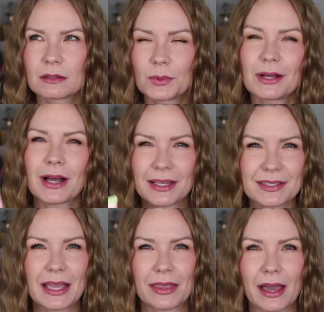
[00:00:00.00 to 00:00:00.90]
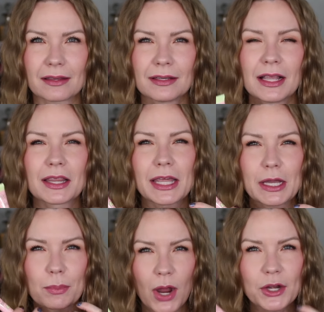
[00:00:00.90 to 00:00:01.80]
well, I say that,
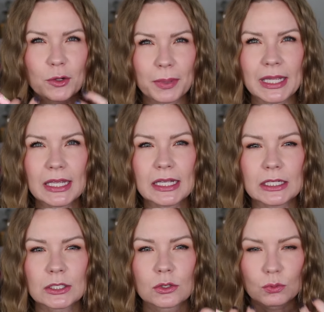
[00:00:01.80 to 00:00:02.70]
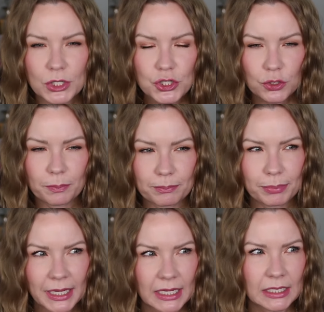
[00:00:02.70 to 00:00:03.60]
like a brighter pink, richer
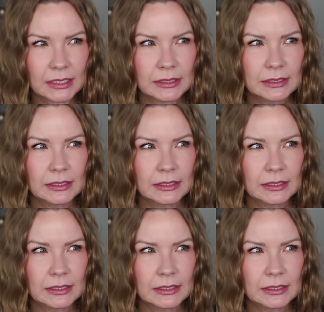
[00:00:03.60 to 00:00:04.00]
pink,